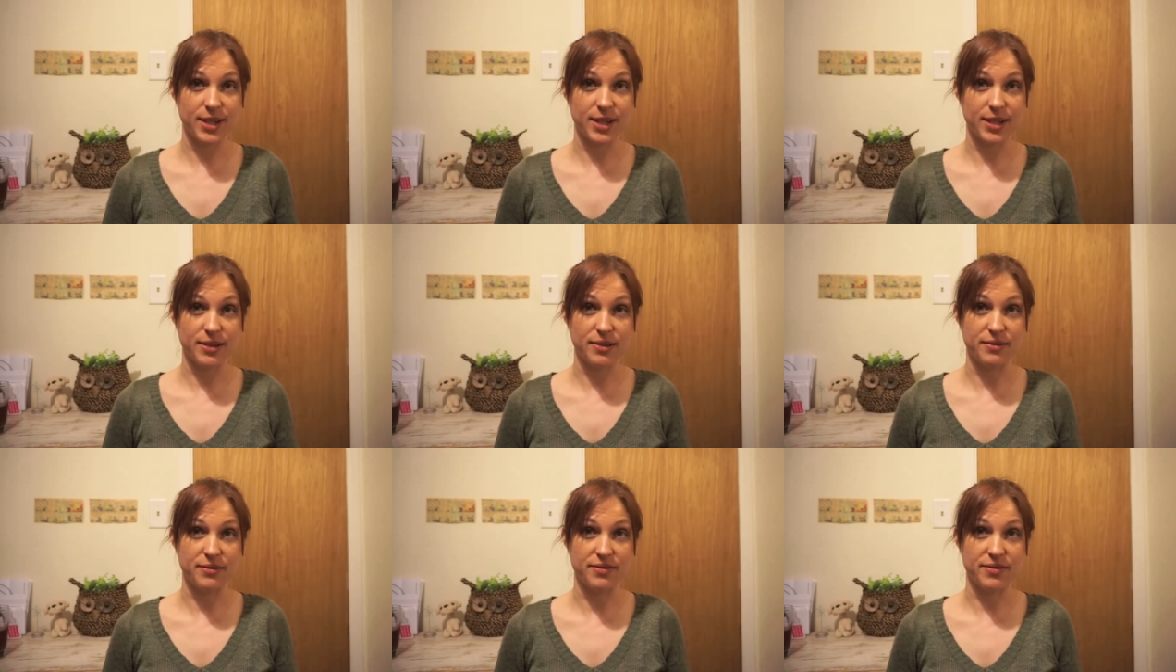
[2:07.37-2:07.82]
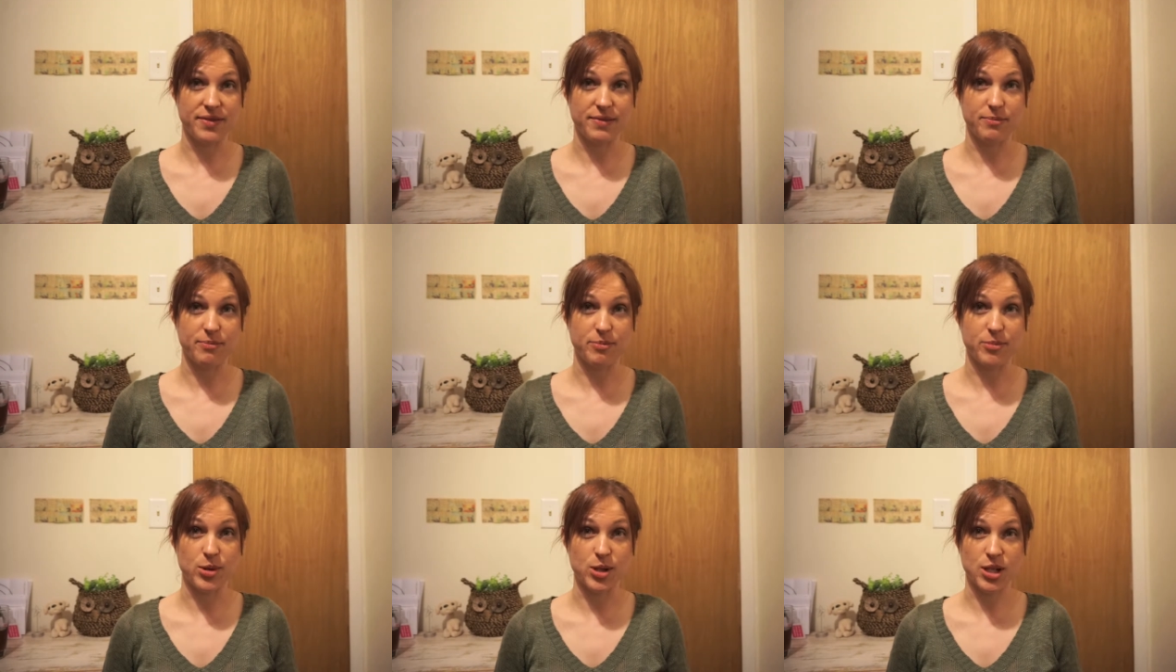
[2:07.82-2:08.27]
of
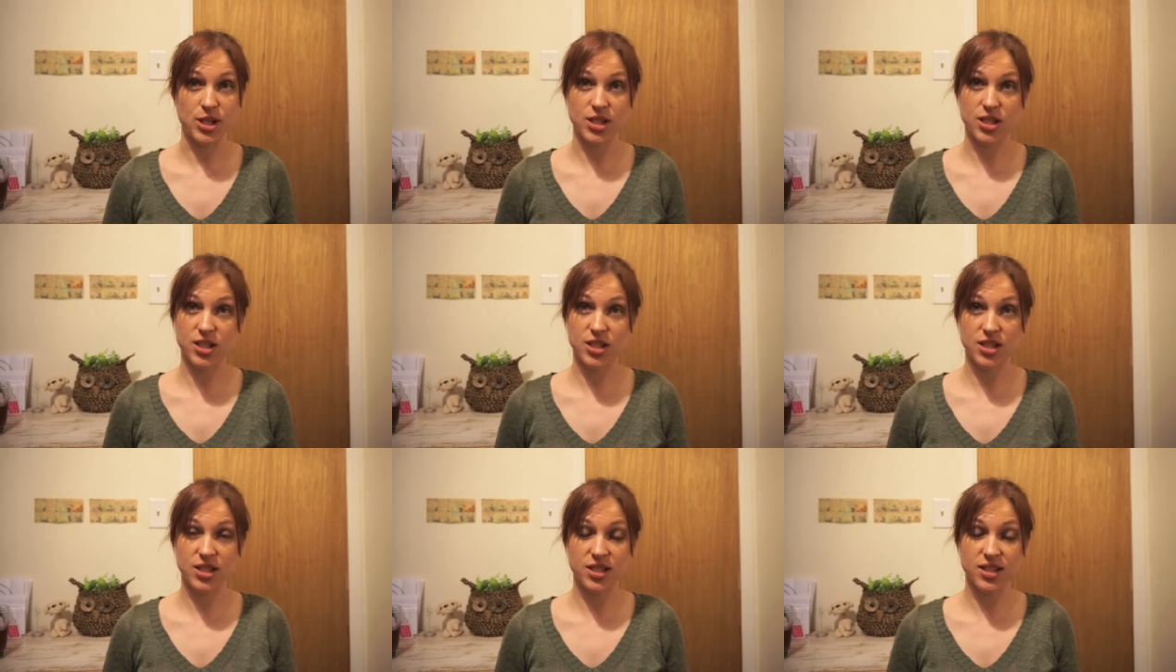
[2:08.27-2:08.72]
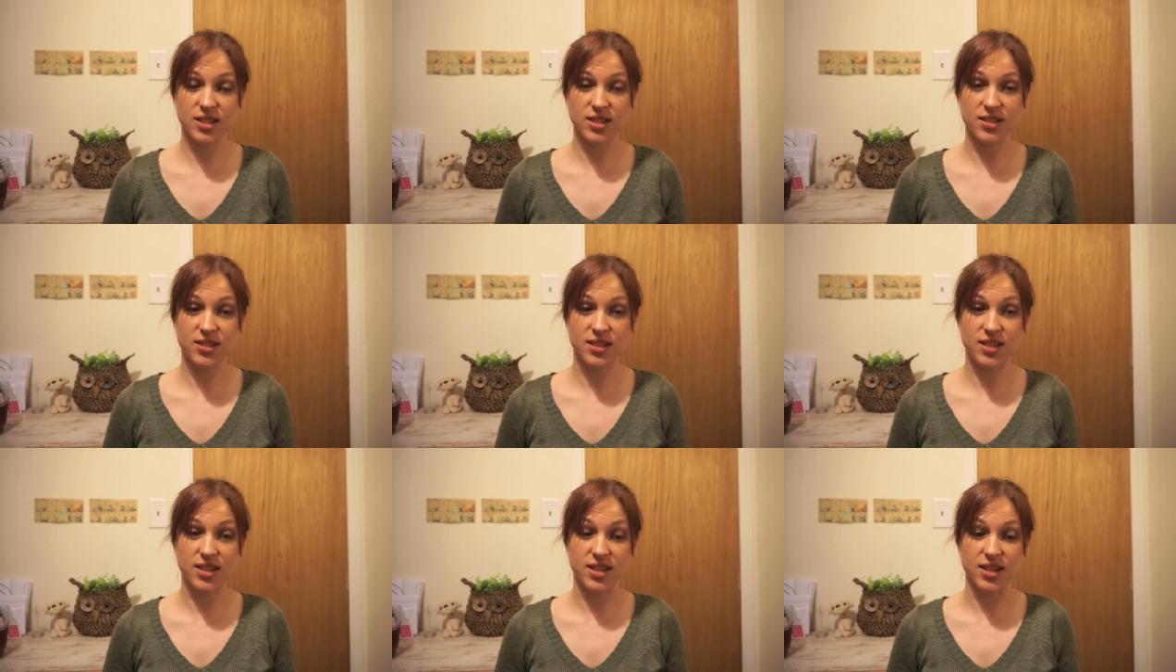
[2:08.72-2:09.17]

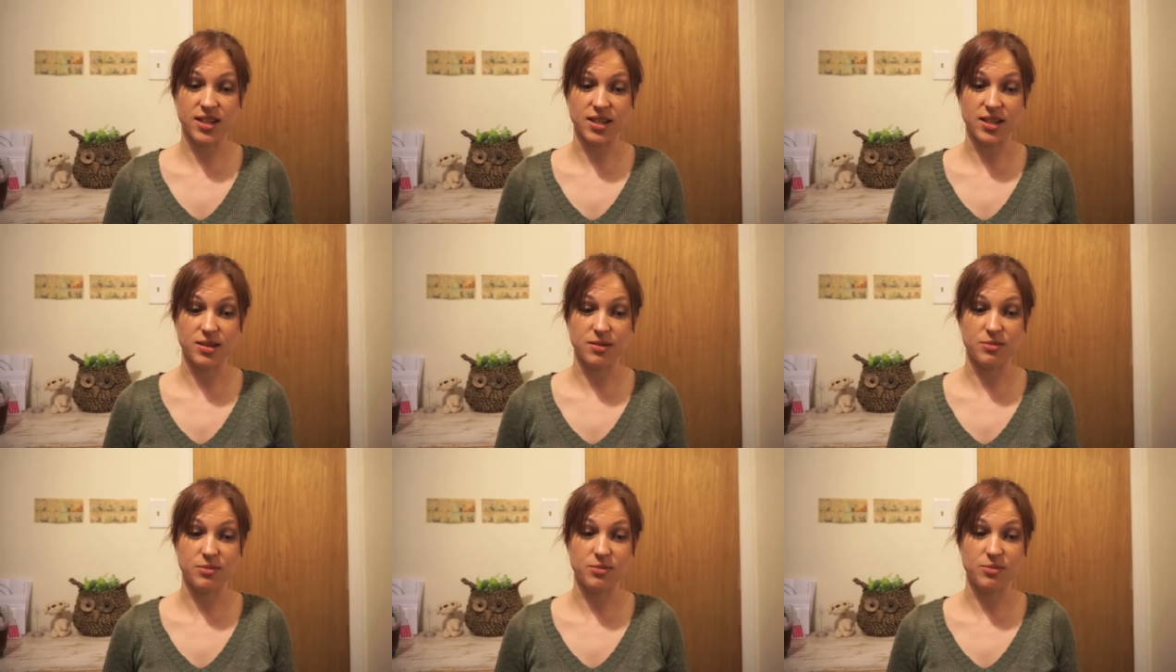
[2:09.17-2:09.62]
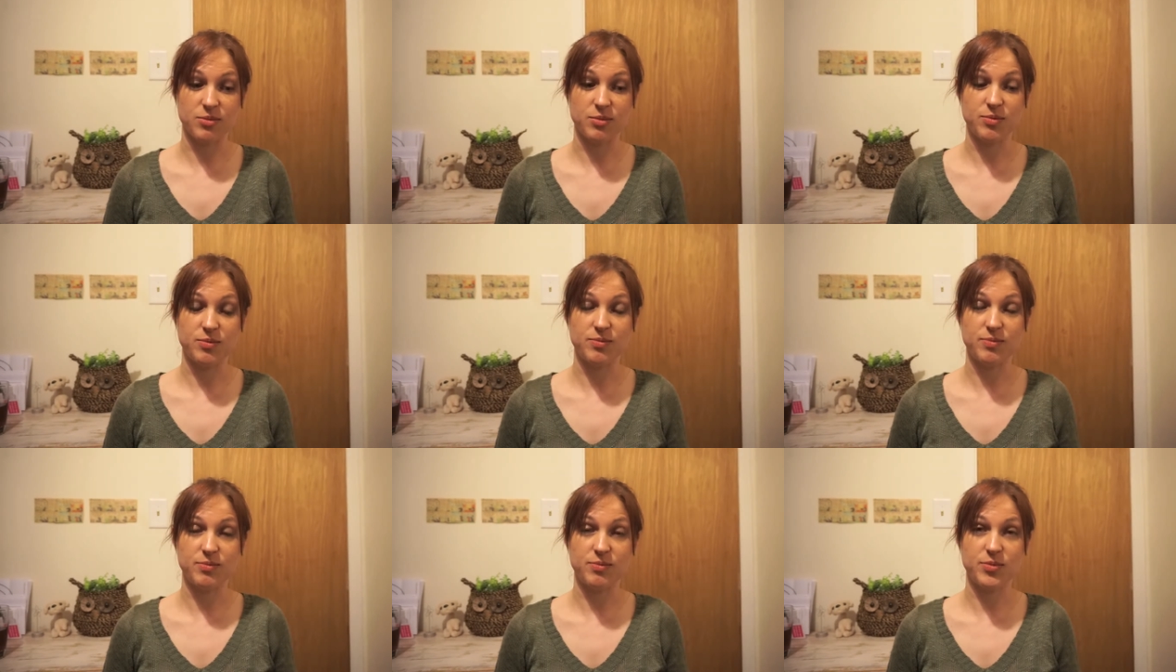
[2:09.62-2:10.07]
books
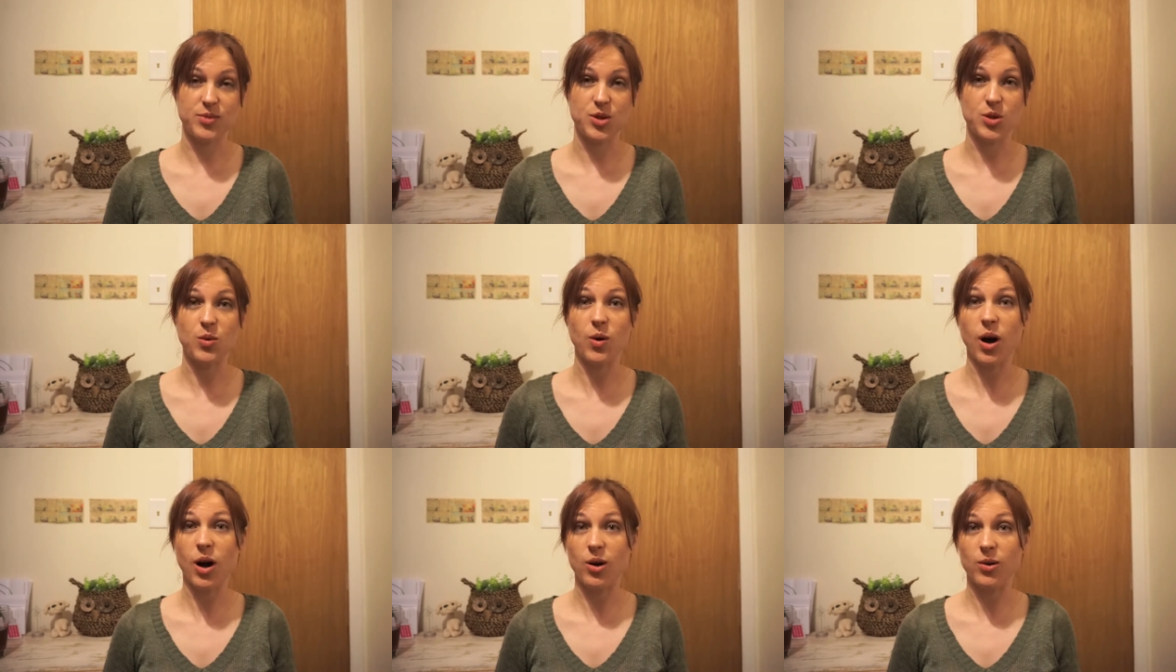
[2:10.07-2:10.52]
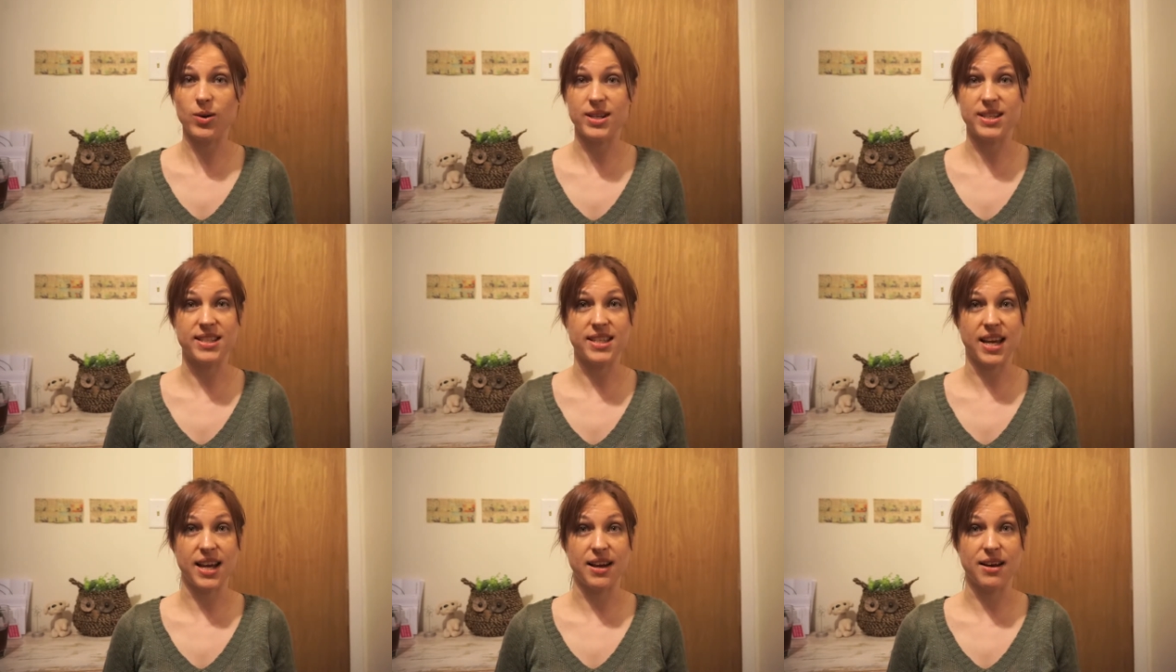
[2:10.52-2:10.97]
to
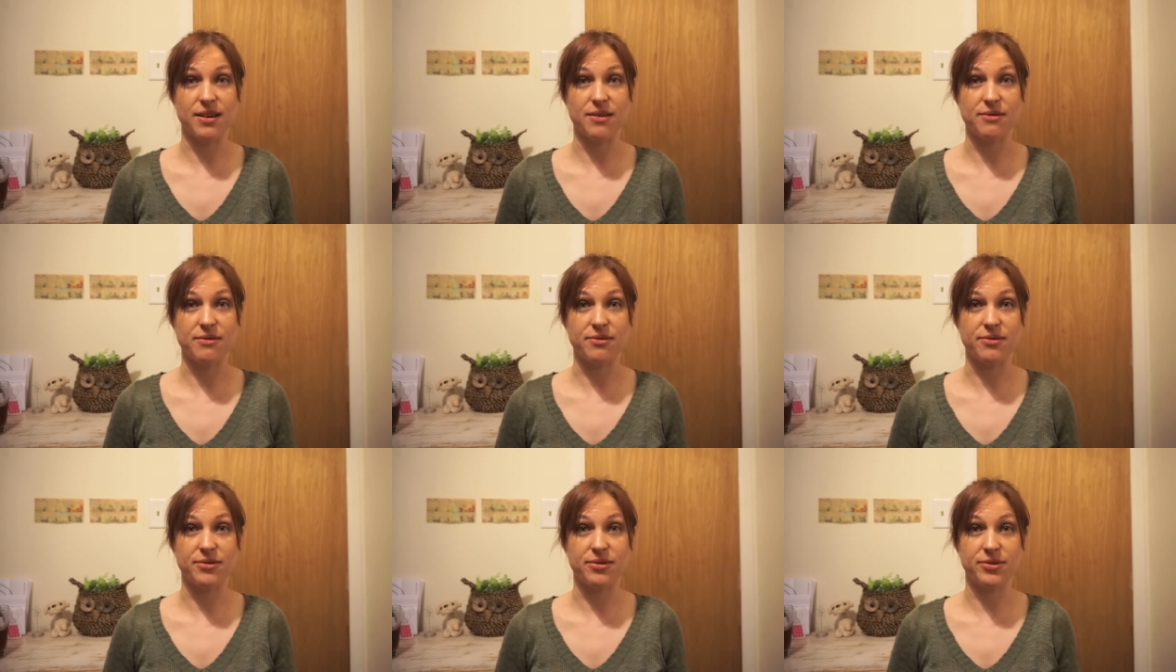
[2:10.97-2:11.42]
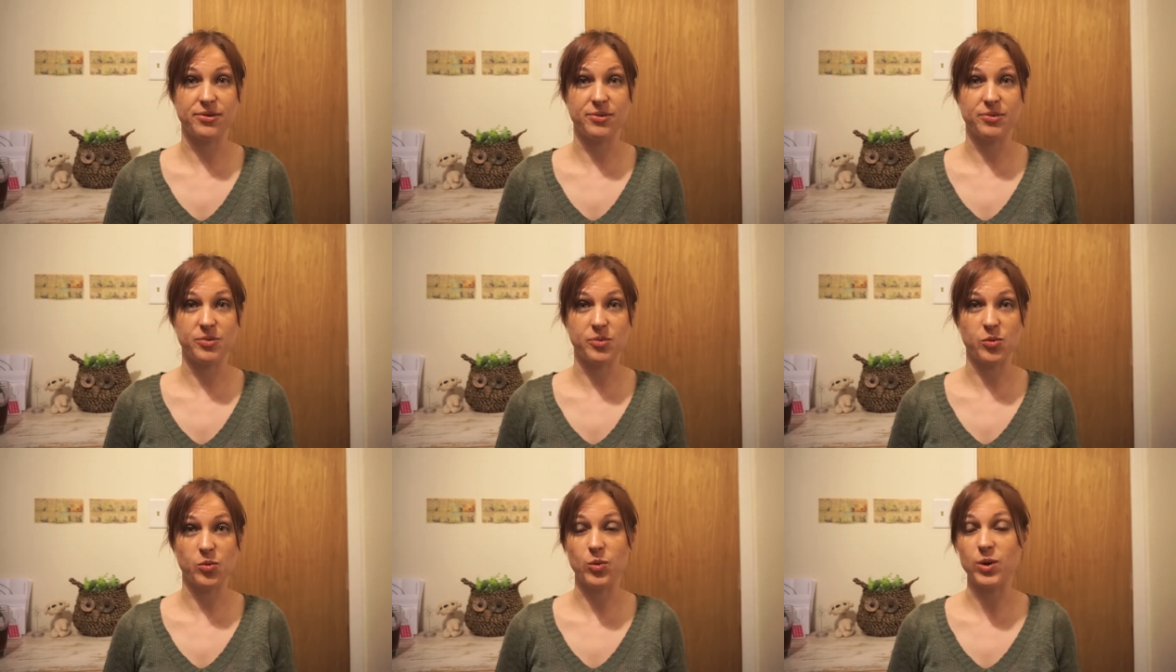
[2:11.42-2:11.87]
always have
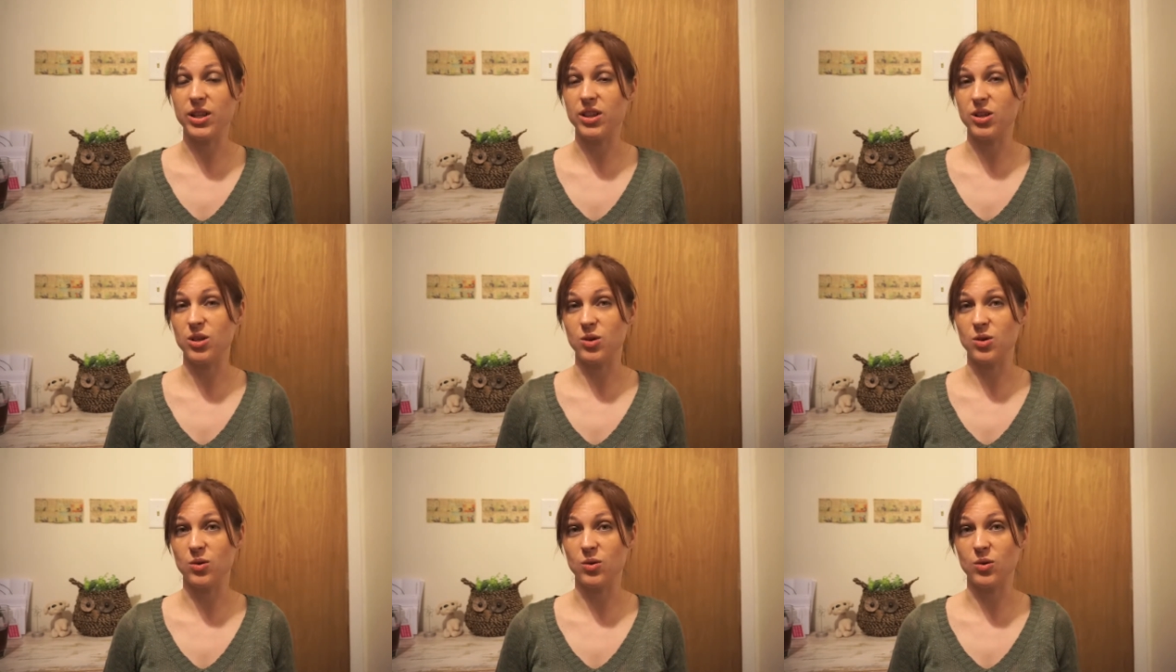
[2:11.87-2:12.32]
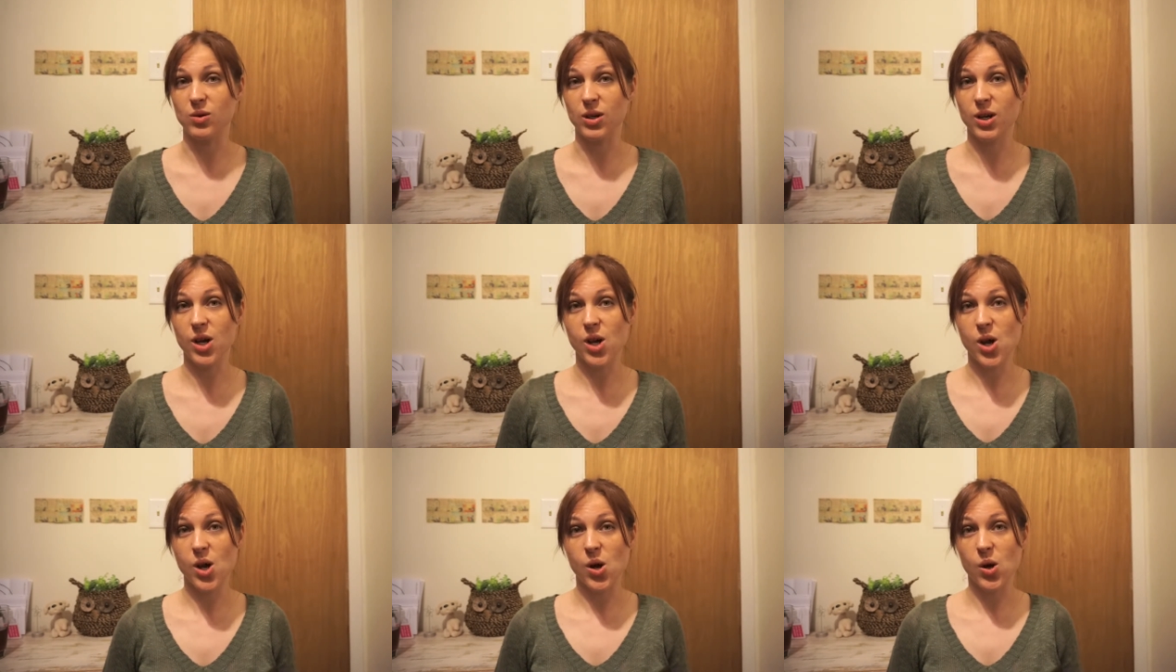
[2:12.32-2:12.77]
with you